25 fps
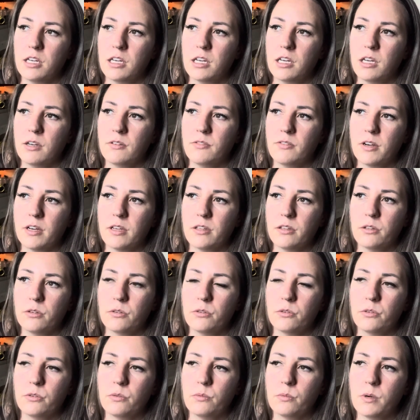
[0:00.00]
if I
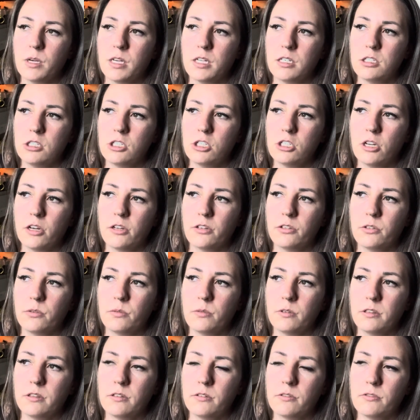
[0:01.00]
lose weight just
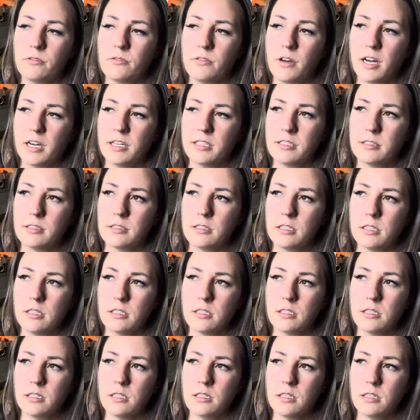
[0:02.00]
with the fasting